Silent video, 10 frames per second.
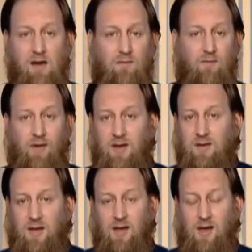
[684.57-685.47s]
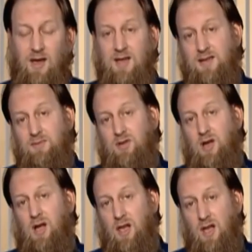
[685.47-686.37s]
everything except
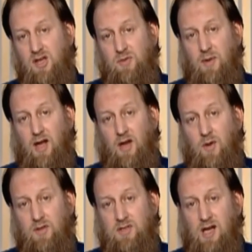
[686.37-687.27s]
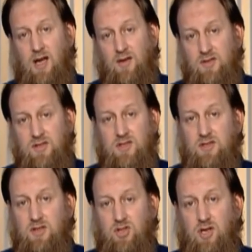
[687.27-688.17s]
Allah subhanahu wa ta'ala. This
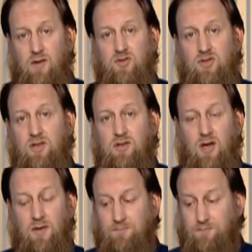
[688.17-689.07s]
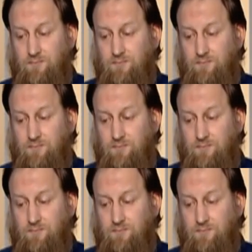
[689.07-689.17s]
is the trick of shaitan.